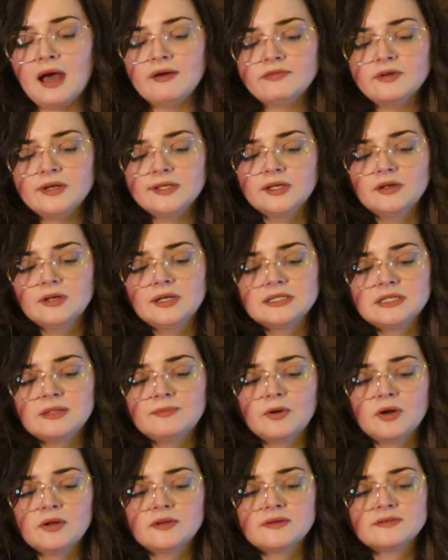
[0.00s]
I feel like there is
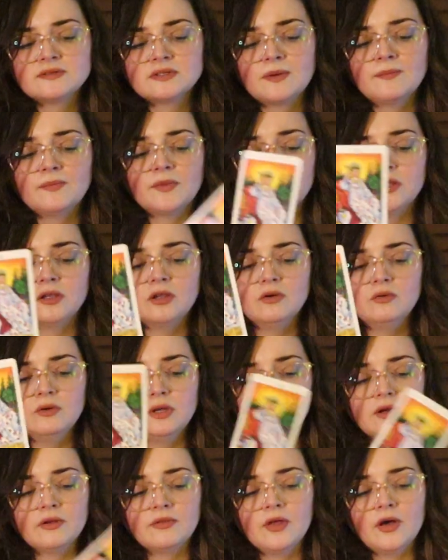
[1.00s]
the birth of something new
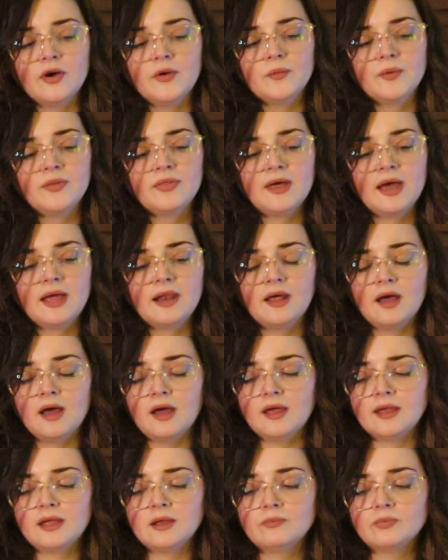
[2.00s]
here, though, with that
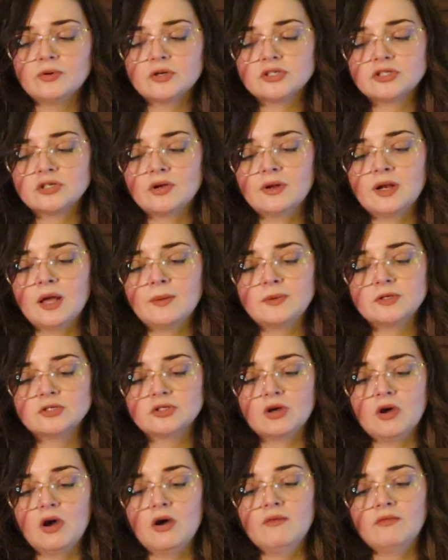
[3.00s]
uh, Empress showing up
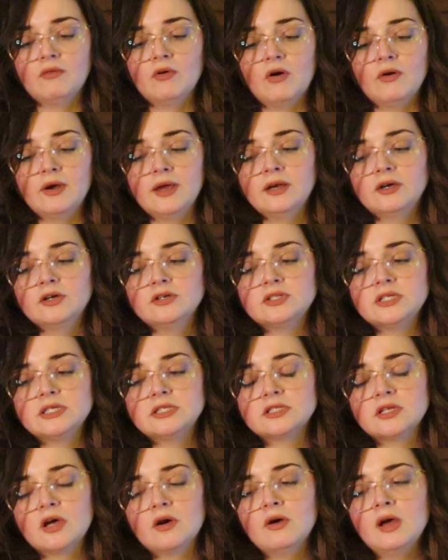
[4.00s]
as your overall
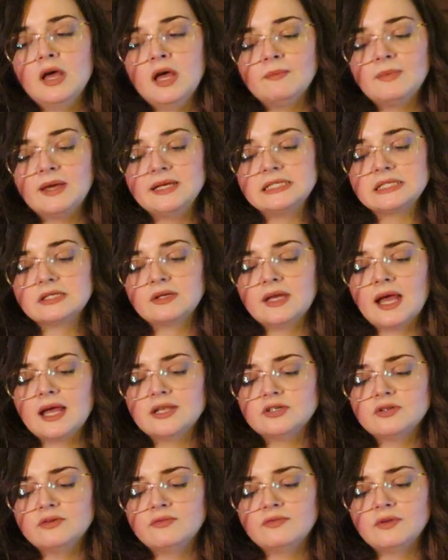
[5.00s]
energy. So basically,
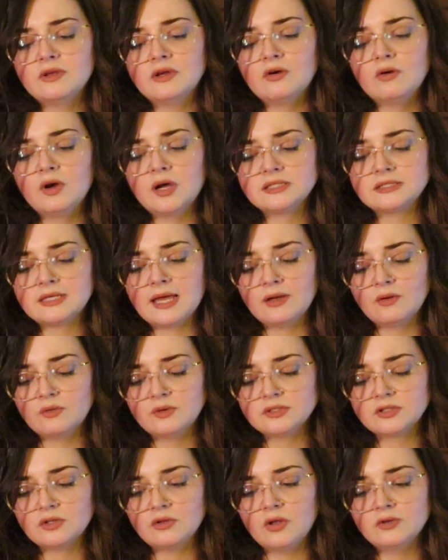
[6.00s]
I do feel a
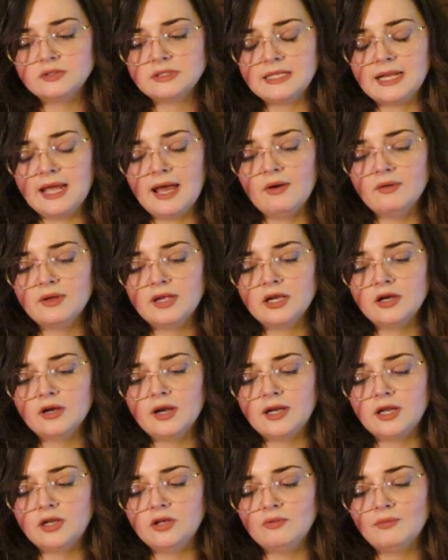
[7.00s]
cycle is closing out here
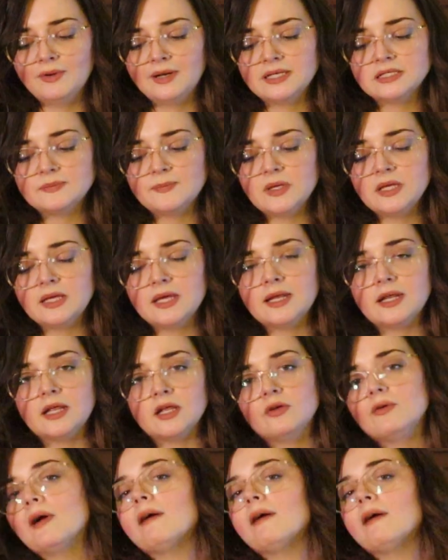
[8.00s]
and a new one is beginning.